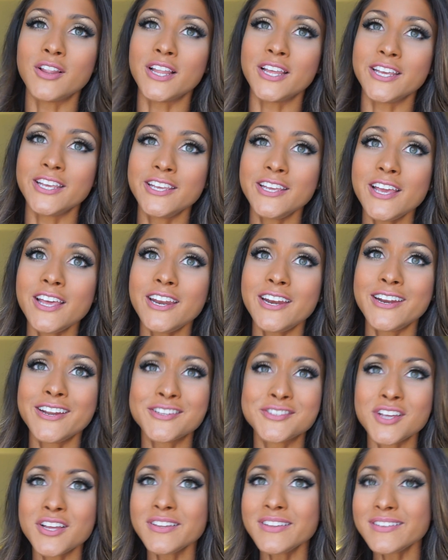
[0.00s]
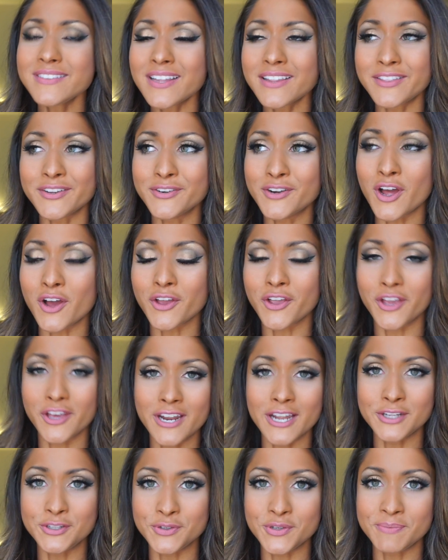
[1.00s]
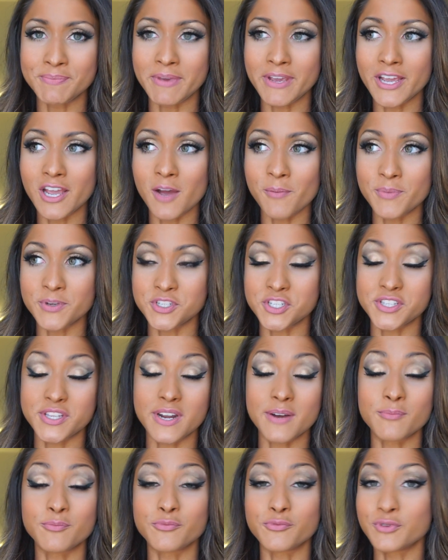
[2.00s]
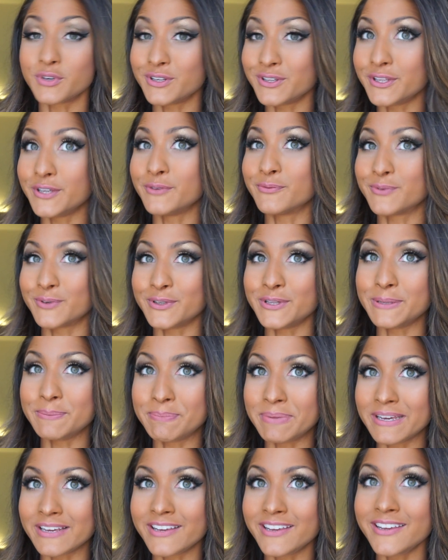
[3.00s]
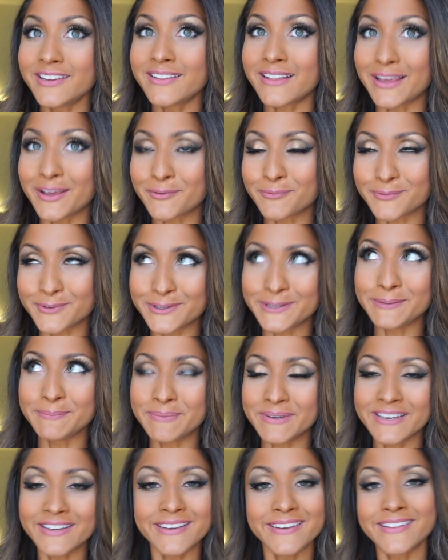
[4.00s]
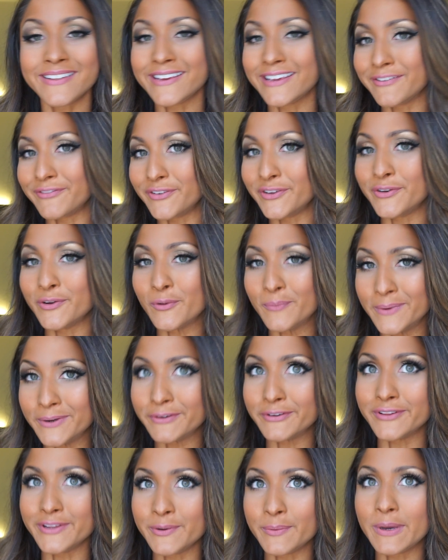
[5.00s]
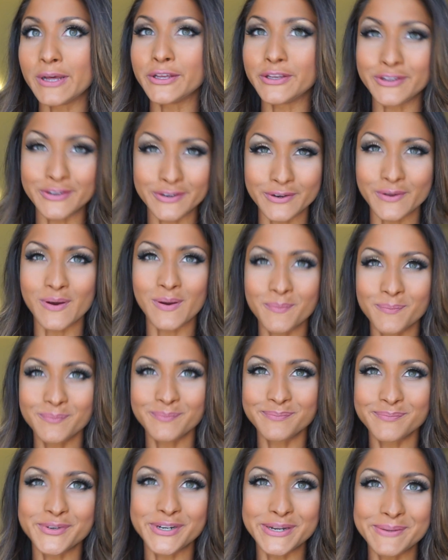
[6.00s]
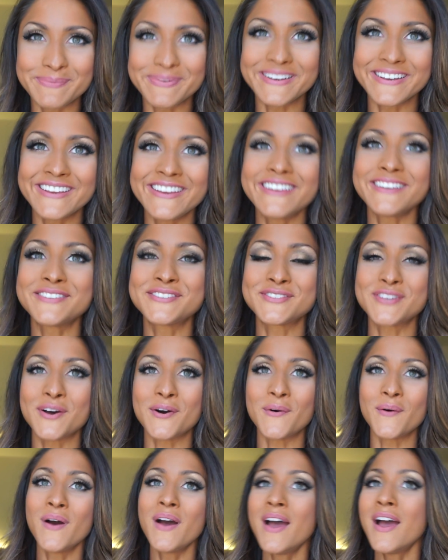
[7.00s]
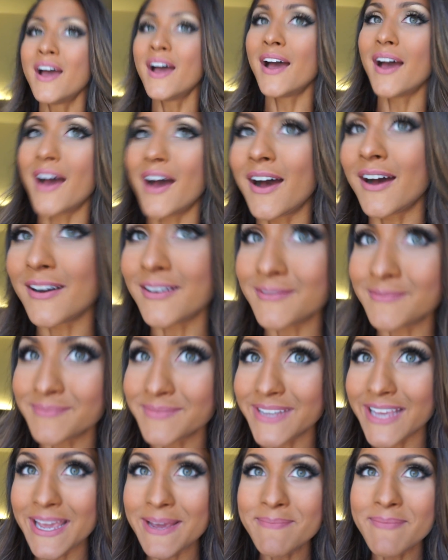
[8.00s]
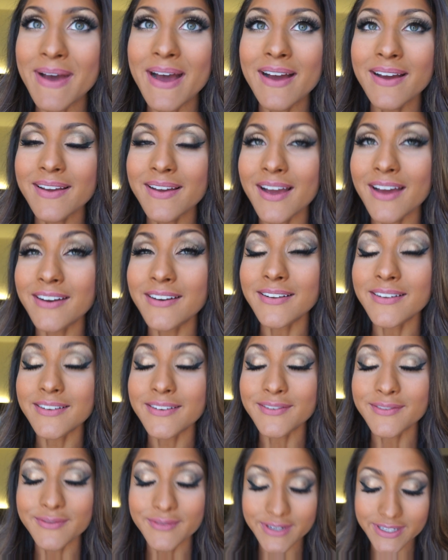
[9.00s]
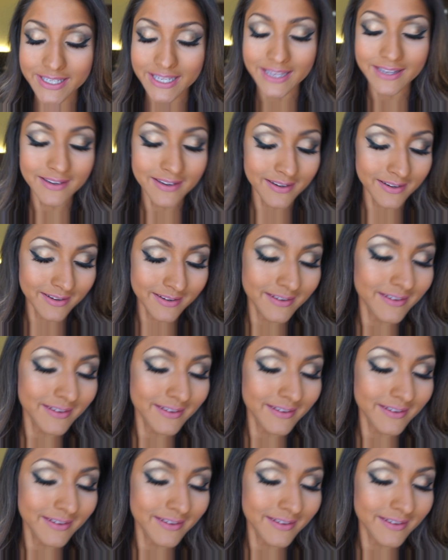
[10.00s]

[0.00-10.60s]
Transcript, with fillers: liking it and it's not that they're not good at doing makeup it's just that I'm really really picky like really picky like if you know me really well you know I'm pretty picky so um, came back kind of redid